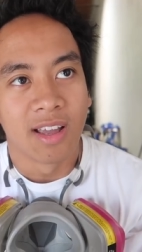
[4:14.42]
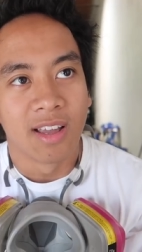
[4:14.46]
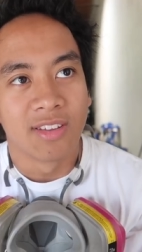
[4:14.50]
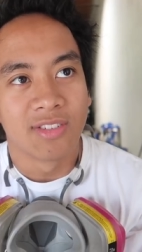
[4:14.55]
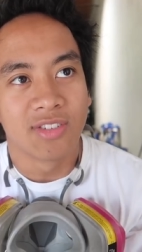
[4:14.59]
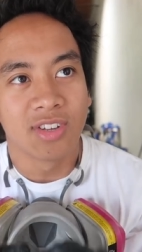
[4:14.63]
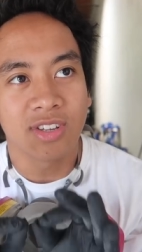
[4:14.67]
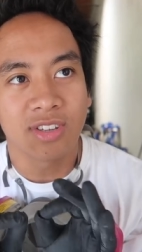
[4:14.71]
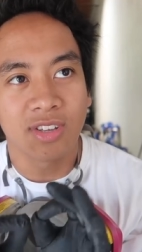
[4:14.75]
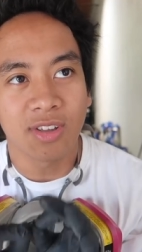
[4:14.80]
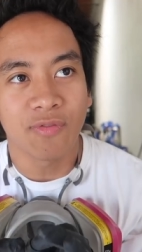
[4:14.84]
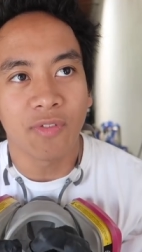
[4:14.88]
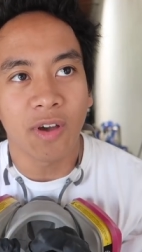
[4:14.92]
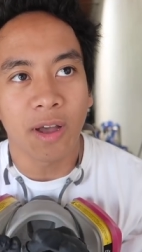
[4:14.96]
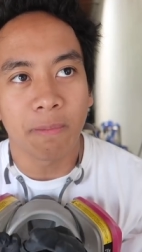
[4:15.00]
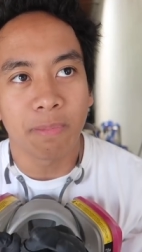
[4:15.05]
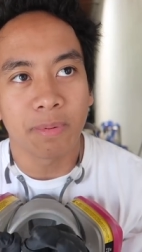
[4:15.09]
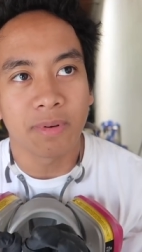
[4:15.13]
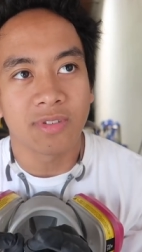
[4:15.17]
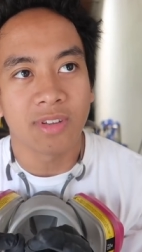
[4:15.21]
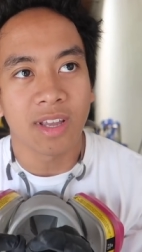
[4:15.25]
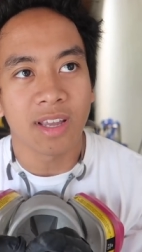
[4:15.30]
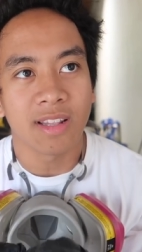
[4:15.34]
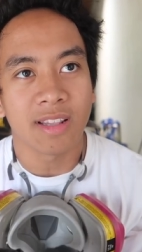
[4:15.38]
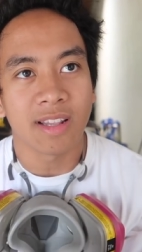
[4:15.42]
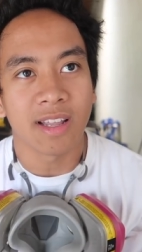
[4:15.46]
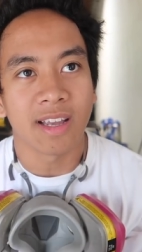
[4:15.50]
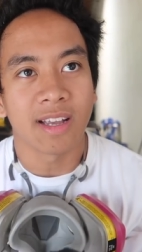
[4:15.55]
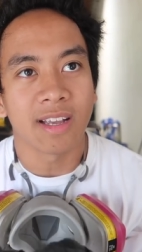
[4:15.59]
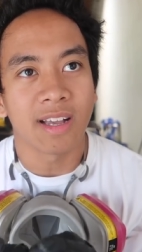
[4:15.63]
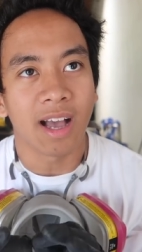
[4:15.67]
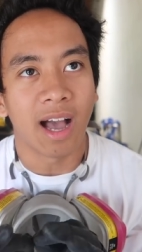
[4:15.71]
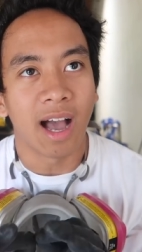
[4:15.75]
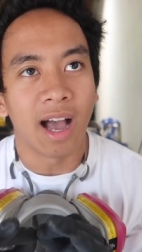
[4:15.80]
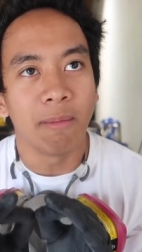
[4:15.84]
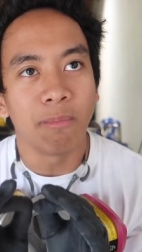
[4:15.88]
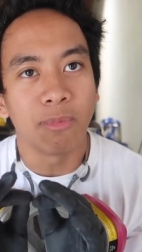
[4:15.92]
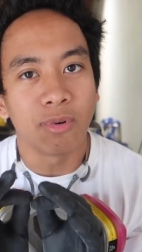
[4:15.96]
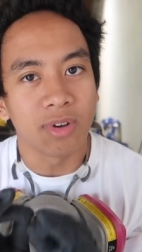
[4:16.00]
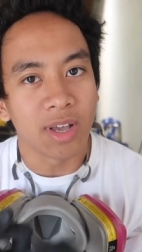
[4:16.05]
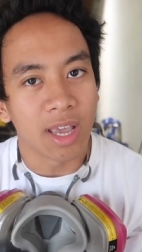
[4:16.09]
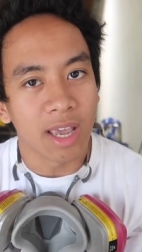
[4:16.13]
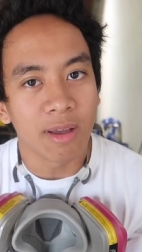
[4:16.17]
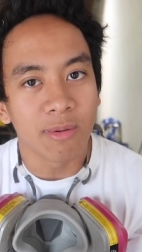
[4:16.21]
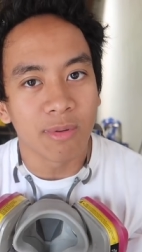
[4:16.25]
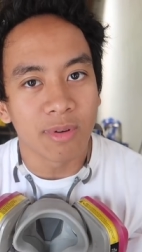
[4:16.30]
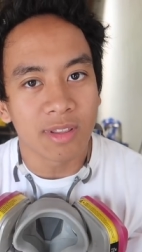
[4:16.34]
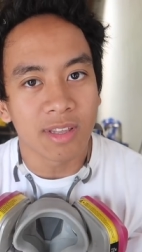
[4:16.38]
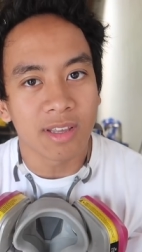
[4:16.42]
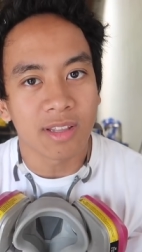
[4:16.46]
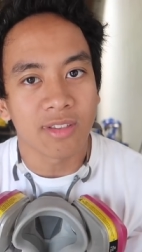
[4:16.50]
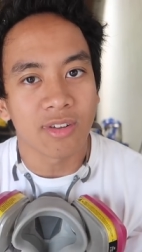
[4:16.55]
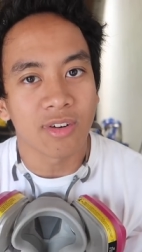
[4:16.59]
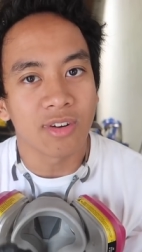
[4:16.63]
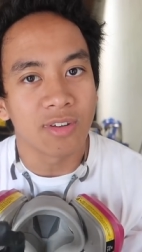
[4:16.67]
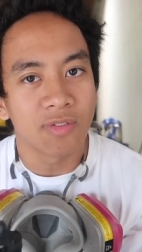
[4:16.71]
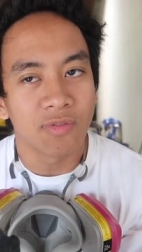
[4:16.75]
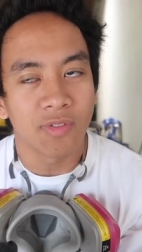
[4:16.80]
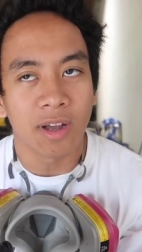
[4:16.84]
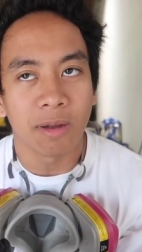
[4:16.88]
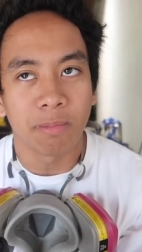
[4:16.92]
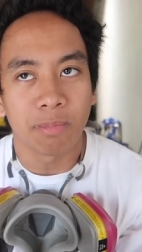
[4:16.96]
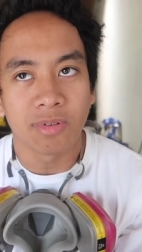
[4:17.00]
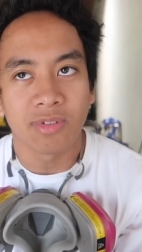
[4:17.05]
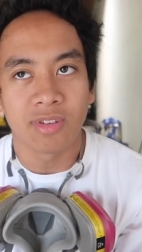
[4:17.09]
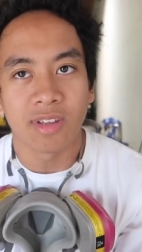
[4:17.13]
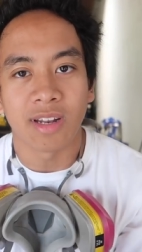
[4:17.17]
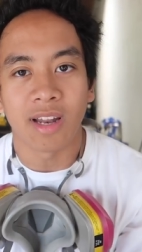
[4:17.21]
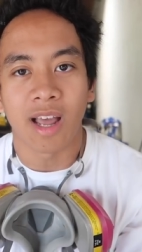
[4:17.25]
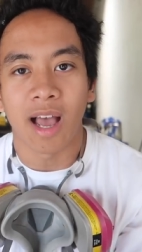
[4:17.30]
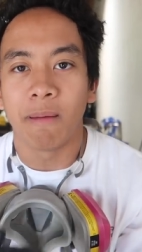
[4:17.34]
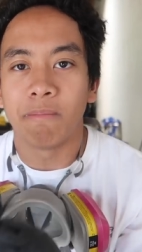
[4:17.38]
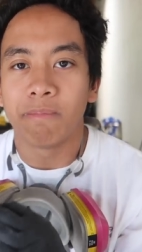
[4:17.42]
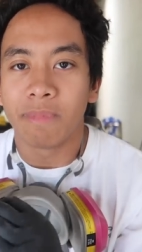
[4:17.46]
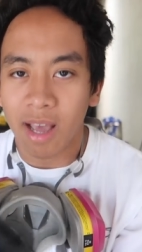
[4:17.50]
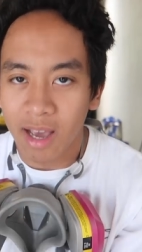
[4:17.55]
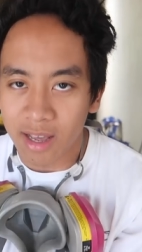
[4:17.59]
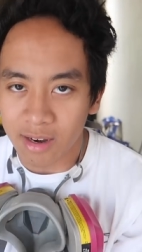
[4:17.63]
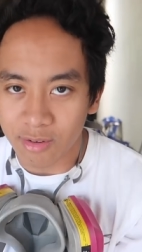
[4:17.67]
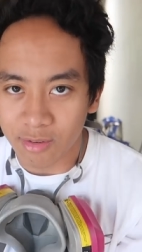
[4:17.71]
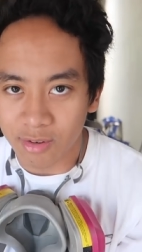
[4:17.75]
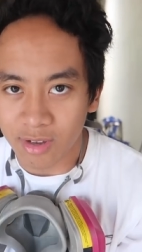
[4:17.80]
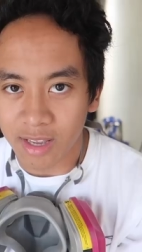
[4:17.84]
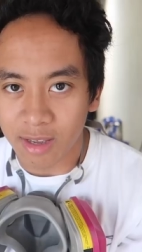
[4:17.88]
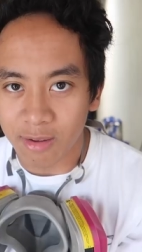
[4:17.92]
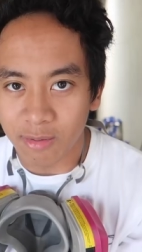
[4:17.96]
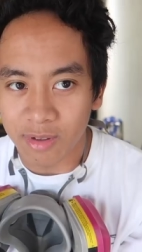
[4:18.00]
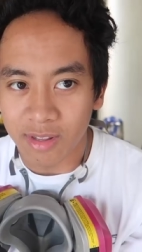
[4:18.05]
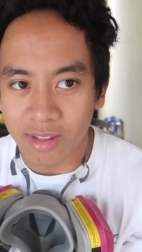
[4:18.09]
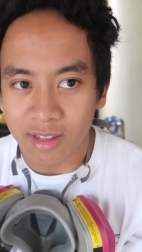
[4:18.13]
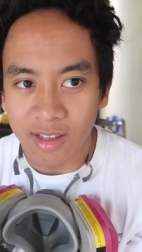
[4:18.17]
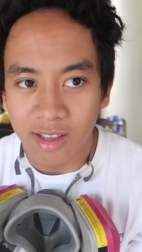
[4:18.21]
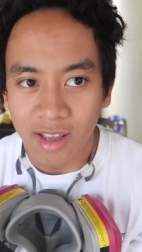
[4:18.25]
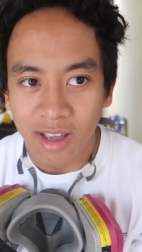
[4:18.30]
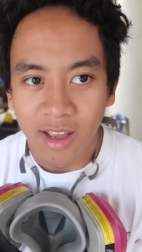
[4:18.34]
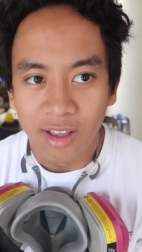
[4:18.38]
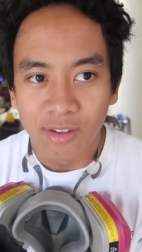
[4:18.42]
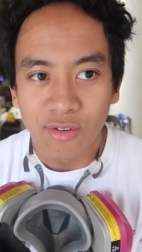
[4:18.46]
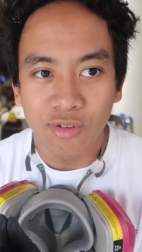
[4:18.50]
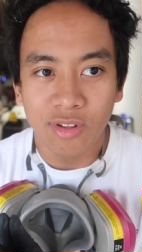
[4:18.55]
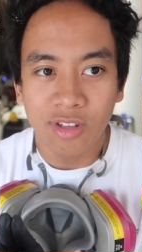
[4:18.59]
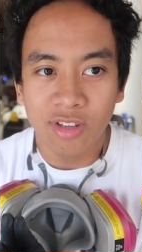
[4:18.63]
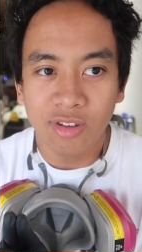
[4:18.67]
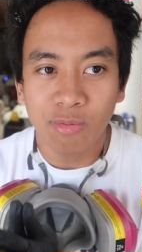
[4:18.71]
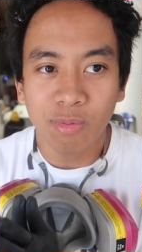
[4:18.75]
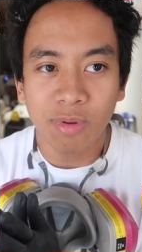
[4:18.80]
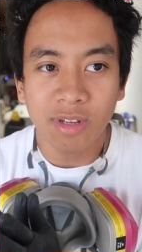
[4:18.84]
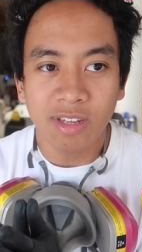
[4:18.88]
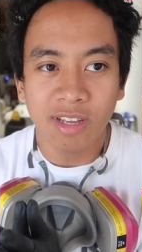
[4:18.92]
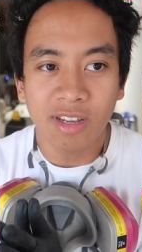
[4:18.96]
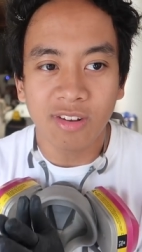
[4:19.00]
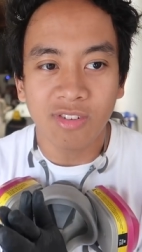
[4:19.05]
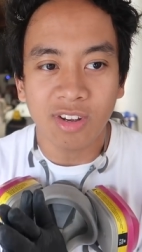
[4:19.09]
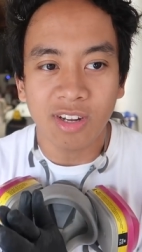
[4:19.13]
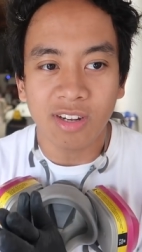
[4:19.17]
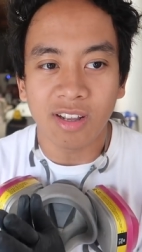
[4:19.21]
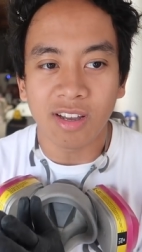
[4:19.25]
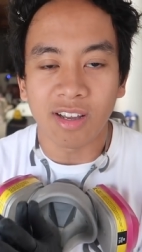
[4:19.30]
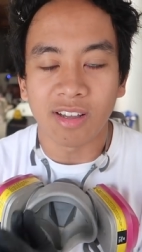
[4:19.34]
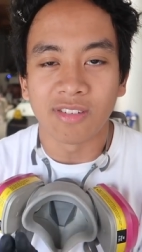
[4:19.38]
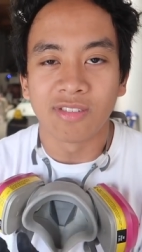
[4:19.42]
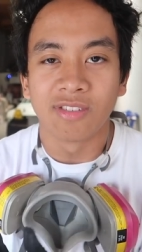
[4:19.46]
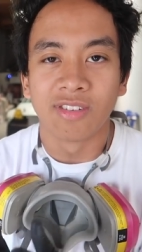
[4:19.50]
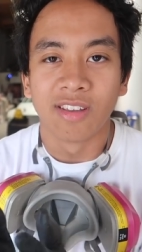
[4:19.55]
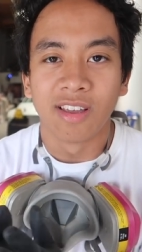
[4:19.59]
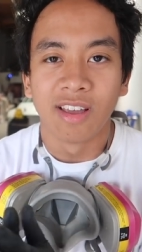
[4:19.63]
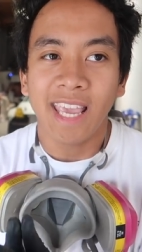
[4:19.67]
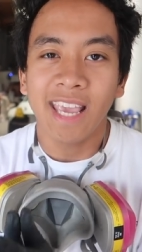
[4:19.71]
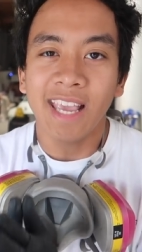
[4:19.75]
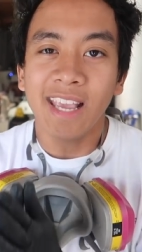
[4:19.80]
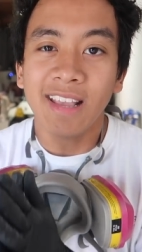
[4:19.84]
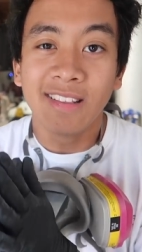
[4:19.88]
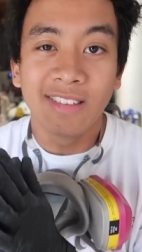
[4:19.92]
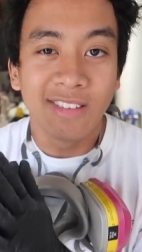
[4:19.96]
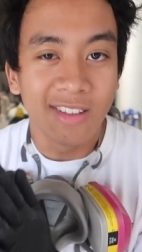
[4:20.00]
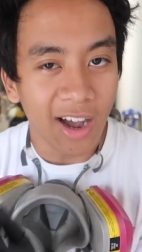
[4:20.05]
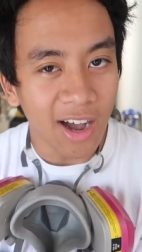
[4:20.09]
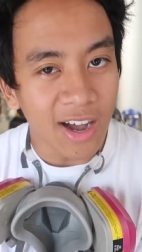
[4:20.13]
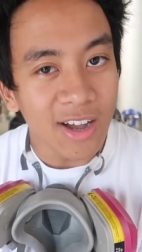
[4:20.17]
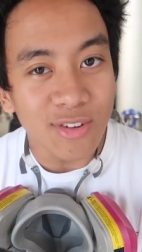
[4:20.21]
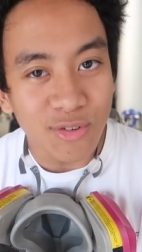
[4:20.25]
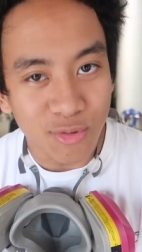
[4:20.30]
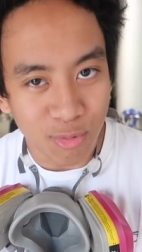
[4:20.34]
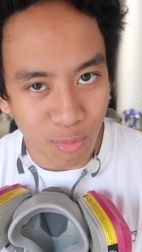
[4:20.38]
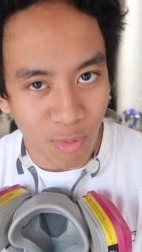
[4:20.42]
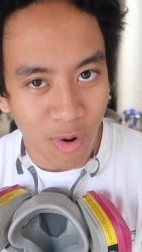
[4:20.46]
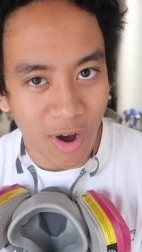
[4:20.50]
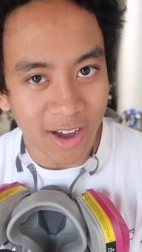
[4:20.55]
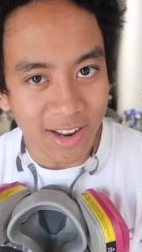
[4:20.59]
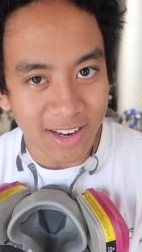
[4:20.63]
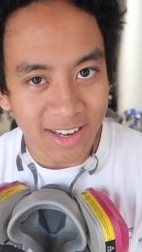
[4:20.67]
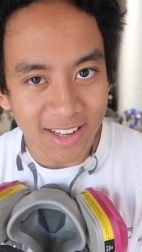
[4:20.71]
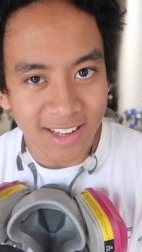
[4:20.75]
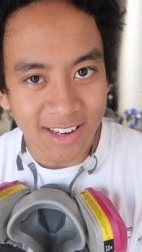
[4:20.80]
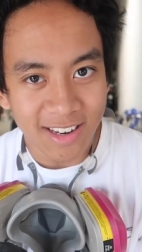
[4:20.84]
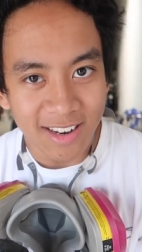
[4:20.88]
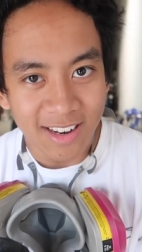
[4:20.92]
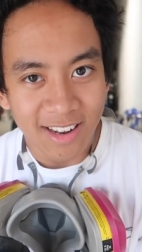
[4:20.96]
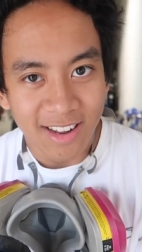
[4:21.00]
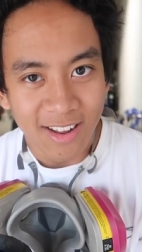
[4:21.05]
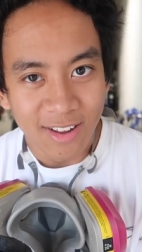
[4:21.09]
65% like I'm okay with it, 35% I'm not okay with it. So this is what TJ does. He does want it.